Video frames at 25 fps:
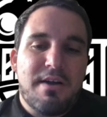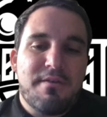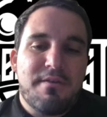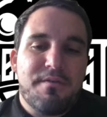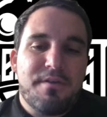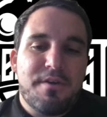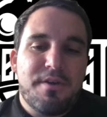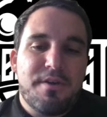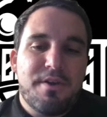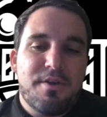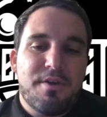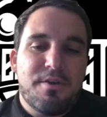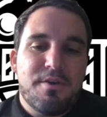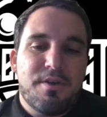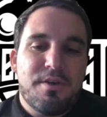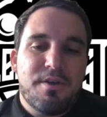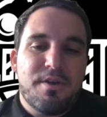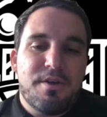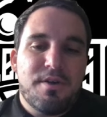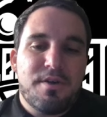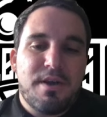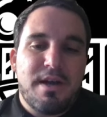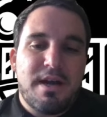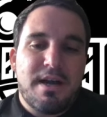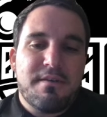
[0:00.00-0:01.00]
out for you,
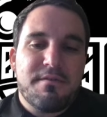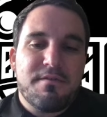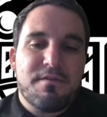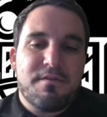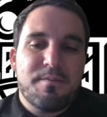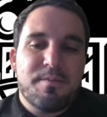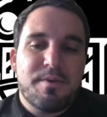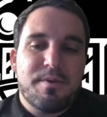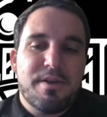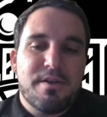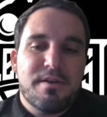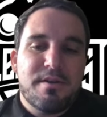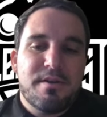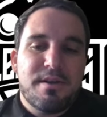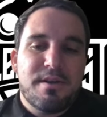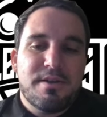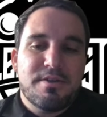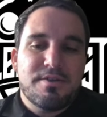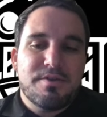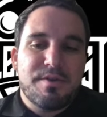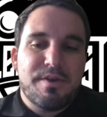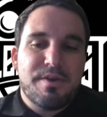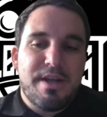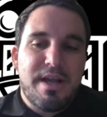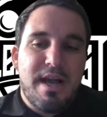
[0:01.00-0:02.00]
God forbid an
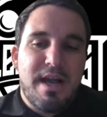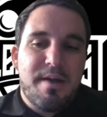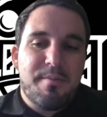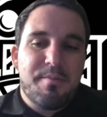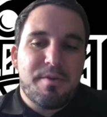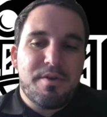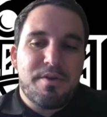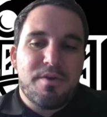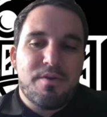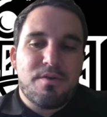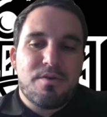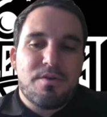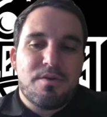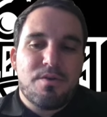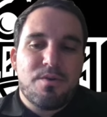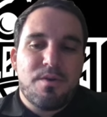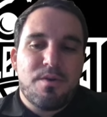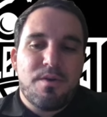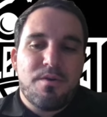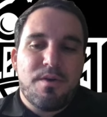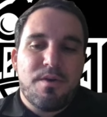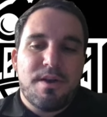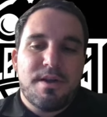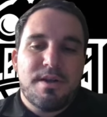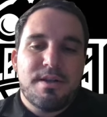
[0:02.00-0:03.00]
injury happened, your
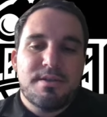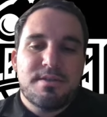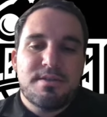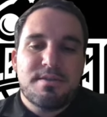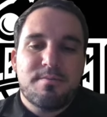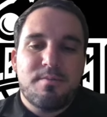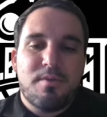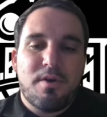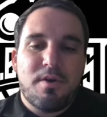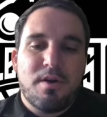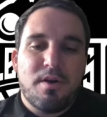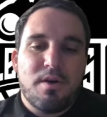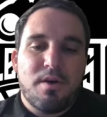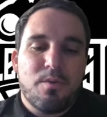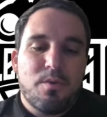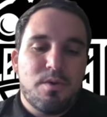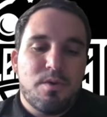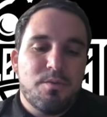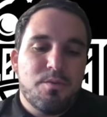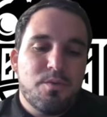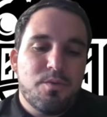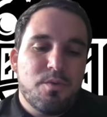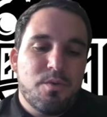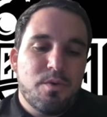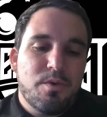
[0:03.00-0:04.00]
career ended tomorrow,
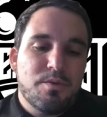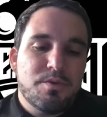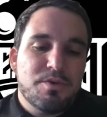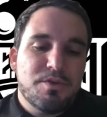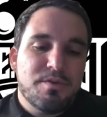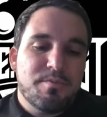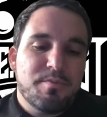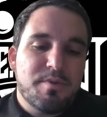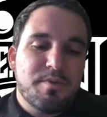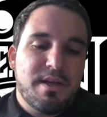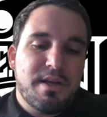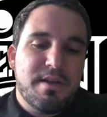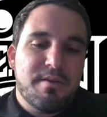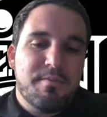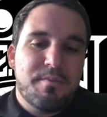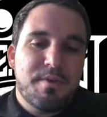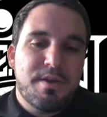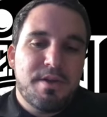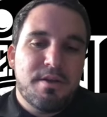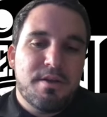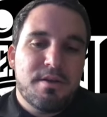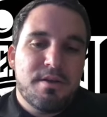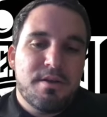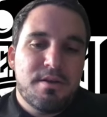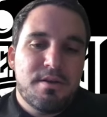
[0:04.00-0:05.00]
what would your plan
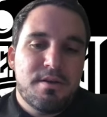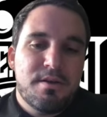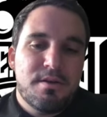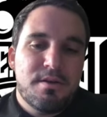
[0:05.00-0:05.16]
be?